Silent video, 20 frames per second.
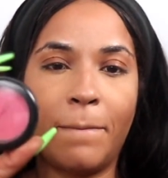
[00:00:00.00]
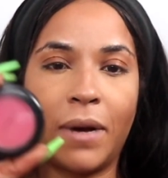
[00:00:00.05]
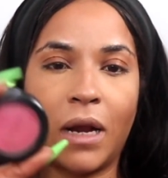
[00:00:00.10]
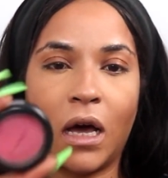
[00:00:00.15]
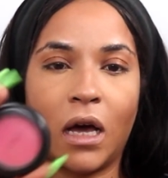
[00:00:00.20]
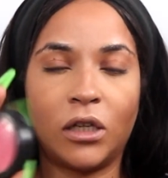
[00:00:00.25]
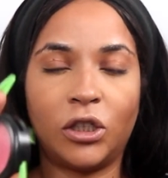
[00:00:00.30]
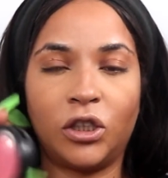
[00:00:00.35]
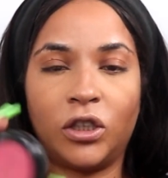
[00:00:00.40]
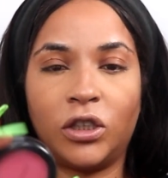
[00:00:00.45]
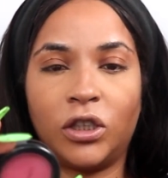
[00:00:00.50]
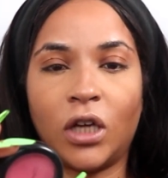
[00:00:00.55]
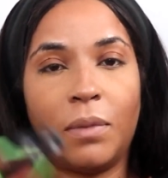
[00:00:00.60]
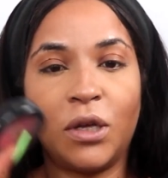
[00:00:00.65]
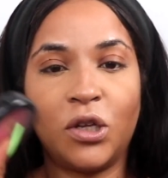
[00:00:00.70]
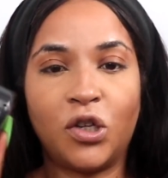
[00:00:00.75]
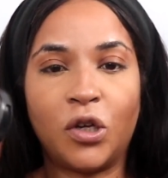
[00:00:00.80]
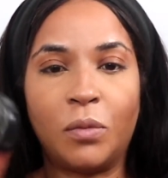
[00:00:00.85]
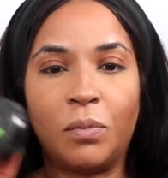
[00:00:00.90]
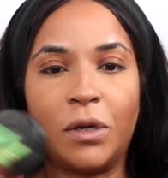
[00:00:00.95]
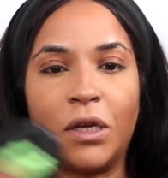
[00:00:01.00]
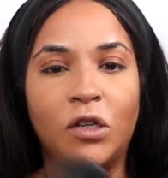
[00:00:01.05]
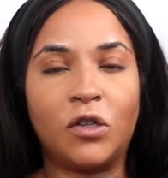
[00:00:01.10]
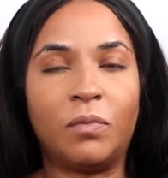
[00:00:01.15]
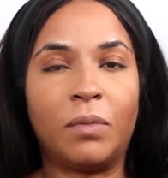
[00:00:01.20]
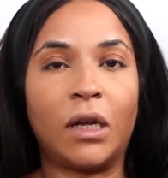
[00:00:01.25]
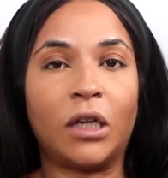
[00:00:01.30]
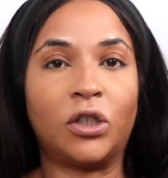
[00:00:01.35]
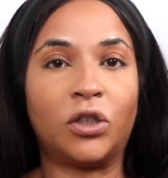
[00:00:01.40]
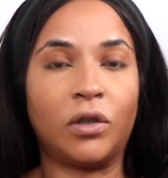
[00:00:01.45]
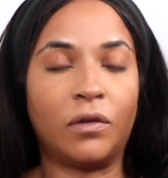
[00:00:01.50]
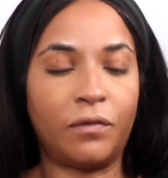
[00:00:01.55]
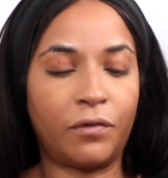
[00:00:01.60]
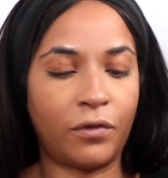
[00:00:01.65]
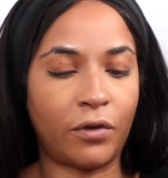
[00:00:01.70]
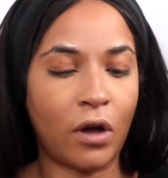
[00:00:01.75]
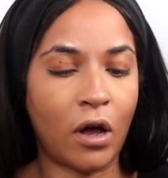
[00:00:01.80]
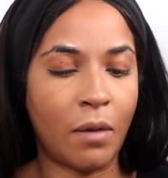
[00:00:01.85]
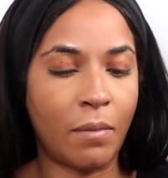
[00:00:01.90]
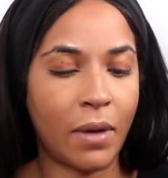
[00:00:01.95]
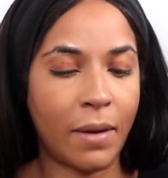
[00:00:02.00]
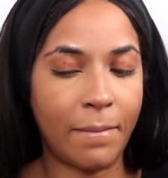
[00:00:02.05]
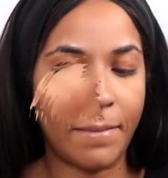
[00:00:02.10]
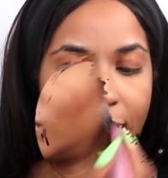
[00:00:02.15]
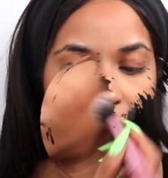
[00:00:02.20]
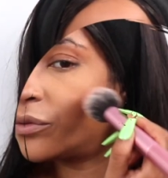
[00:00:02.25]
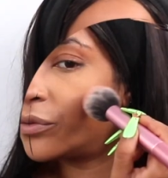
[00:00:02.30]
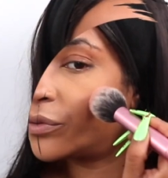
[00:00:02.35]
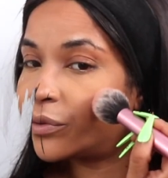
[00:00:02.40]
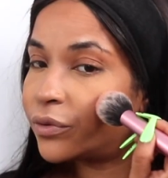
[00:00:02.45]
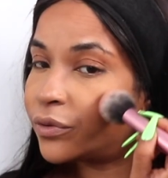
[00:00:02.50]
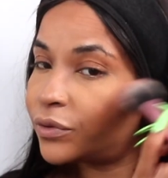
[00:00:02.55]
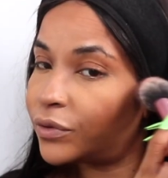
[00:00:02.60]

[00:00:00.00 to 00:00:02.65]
blush, Pincho Peach blusher from MAC.